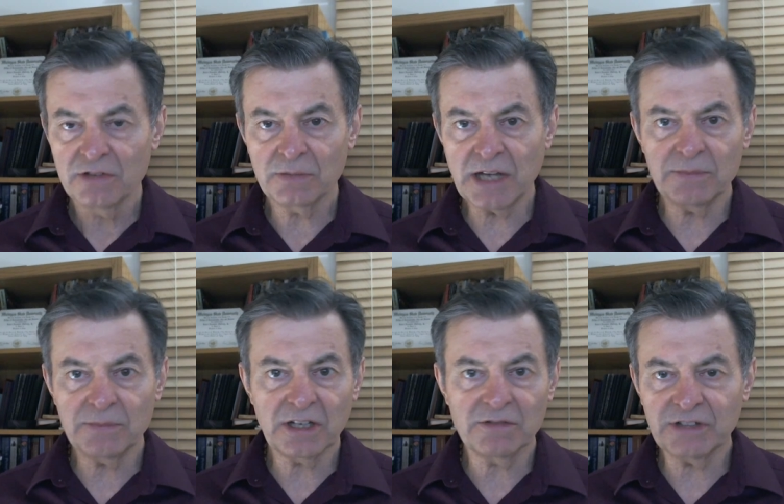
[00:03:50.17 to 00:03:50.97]

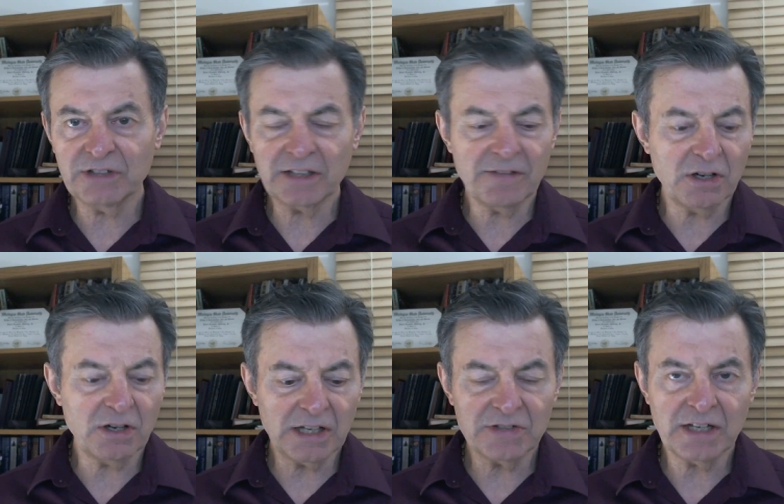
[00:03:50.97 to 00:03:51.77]
Sometimes they conflict. They've all
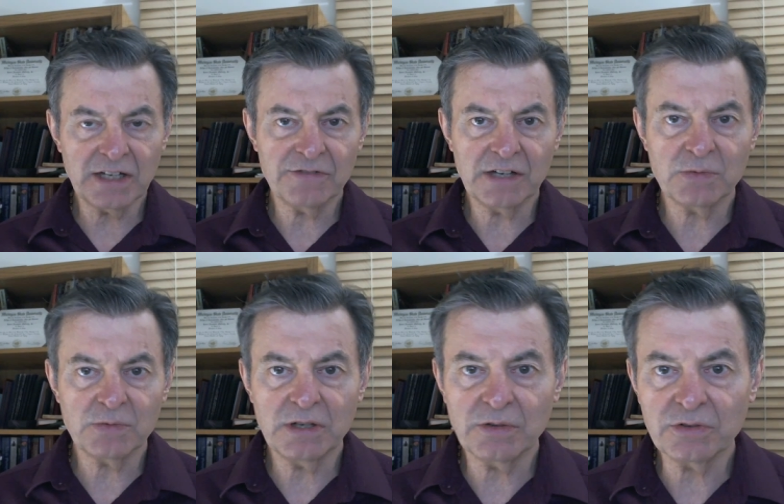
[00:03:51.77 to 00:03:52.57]
got side effects.
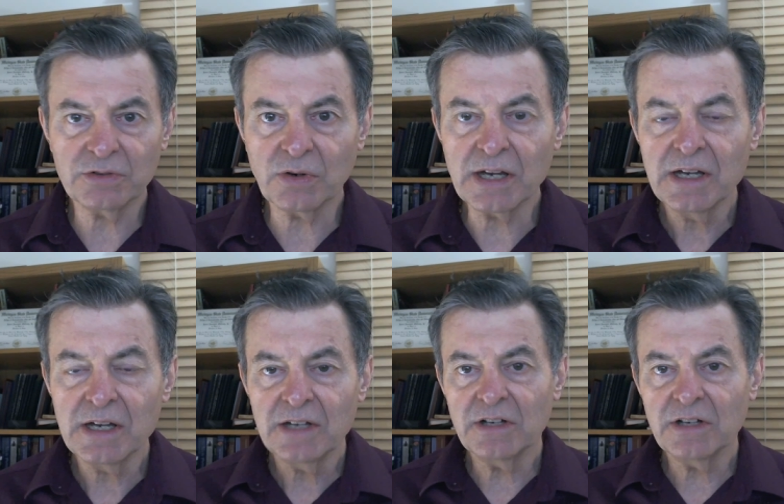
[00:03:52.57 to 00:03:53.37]
We know the story,
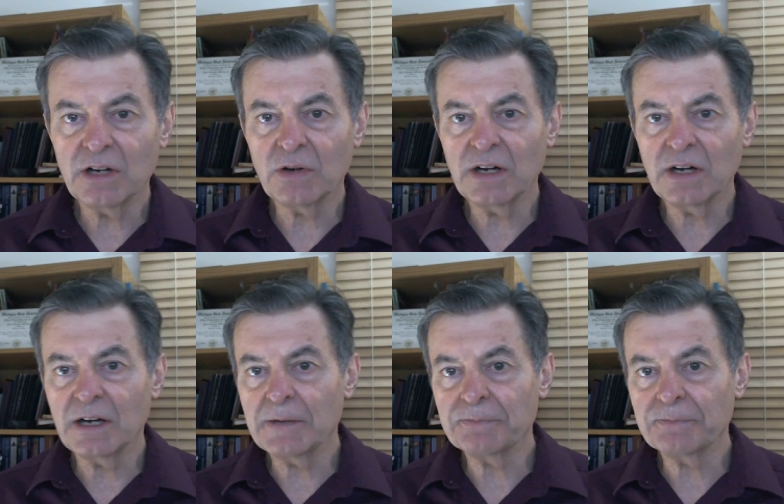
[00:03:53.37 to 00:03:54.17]

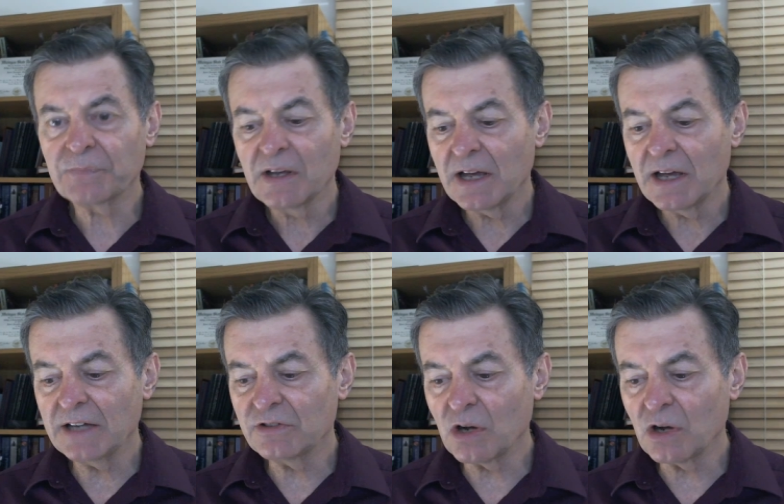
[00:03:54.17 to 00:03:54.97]

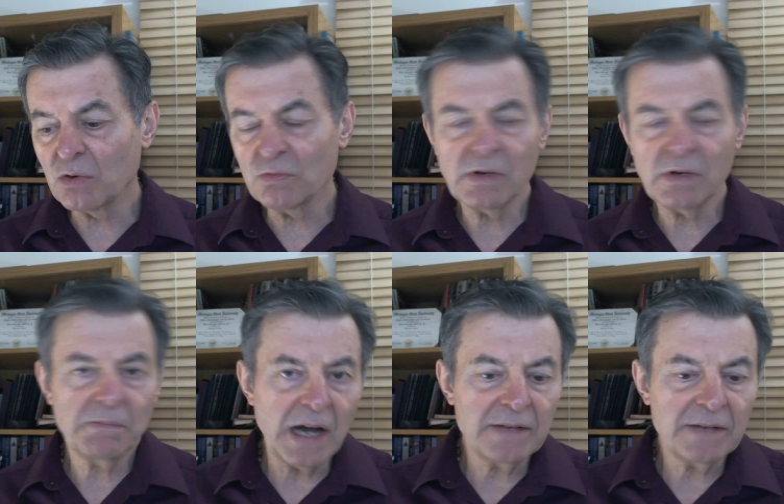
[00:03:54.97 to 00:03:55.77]
And so
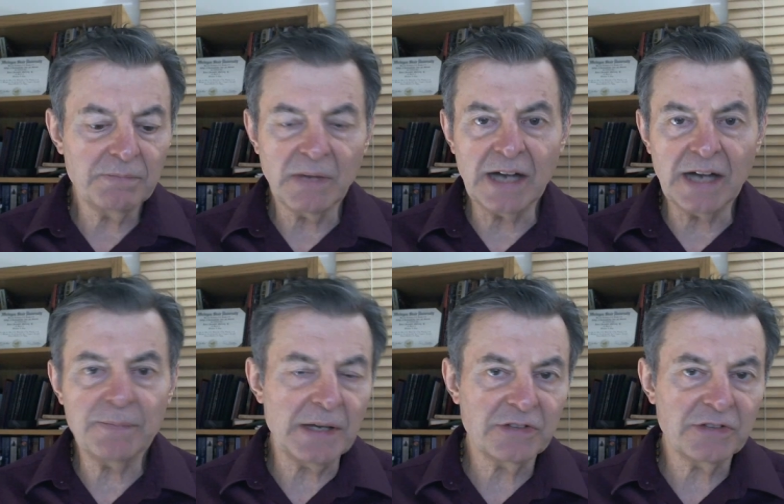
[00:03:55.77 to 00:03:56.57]
I
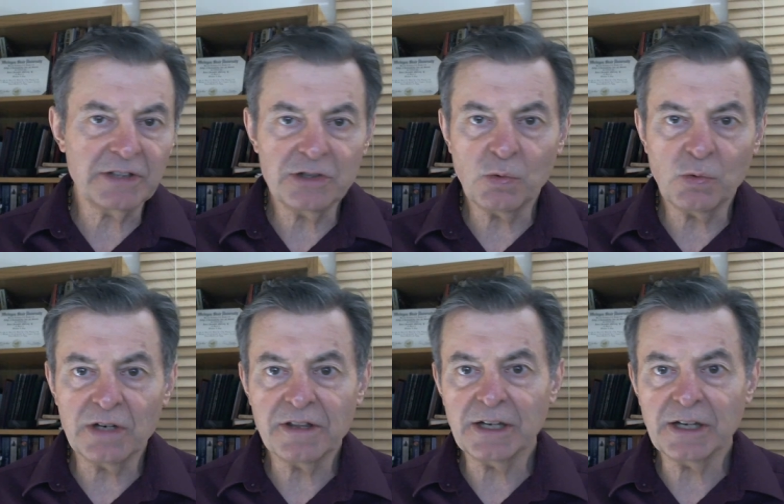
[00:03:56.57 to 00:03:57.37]
basically do one
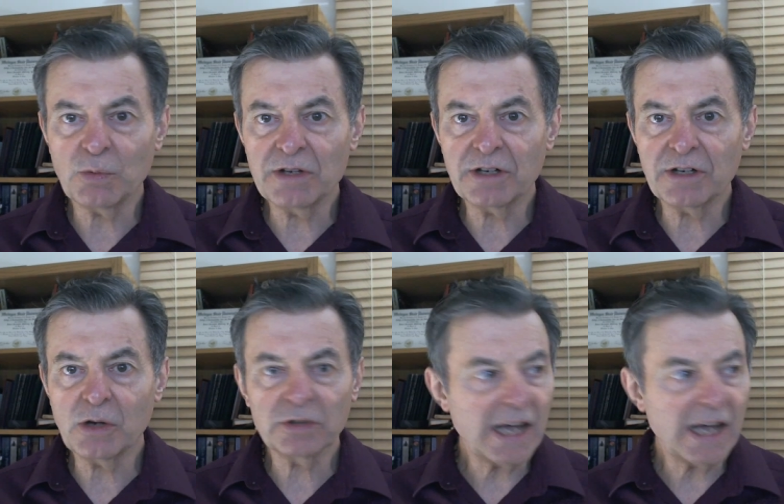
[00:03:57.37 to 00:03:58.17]
thing and one thing
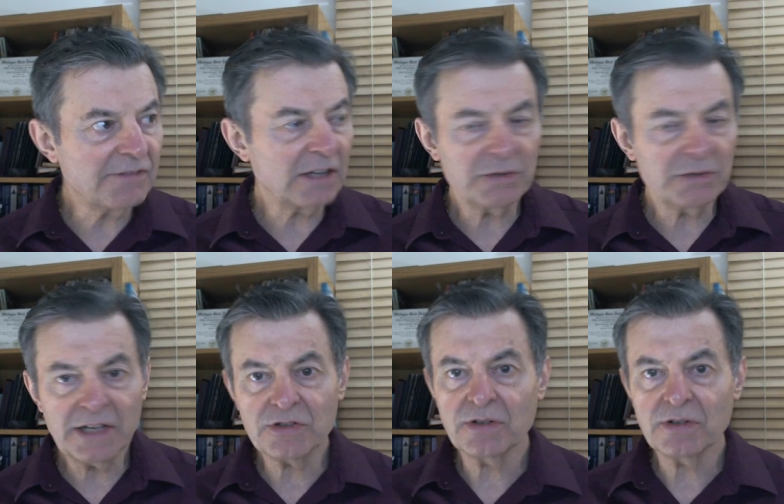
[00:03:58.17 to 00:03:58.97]
only. I follow
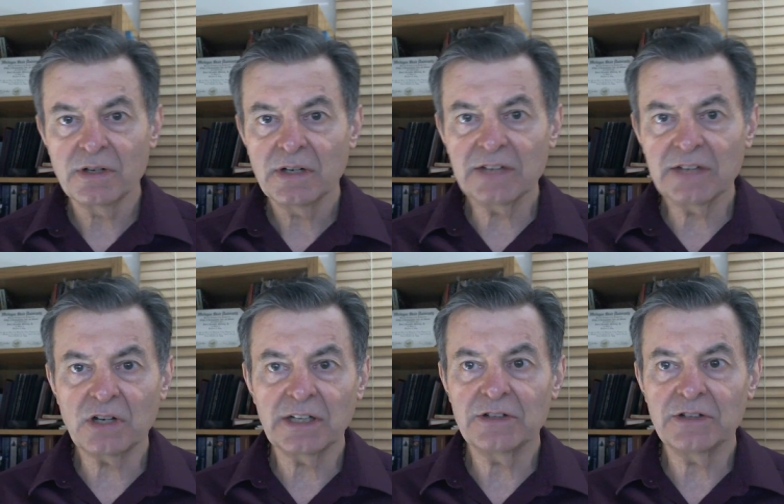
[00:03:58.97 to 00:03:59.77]
nature. That's
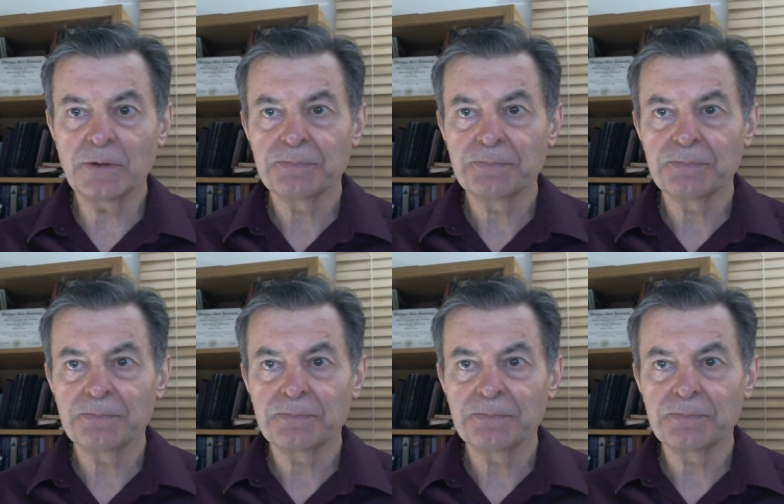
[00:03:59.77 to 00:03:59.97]
all I do.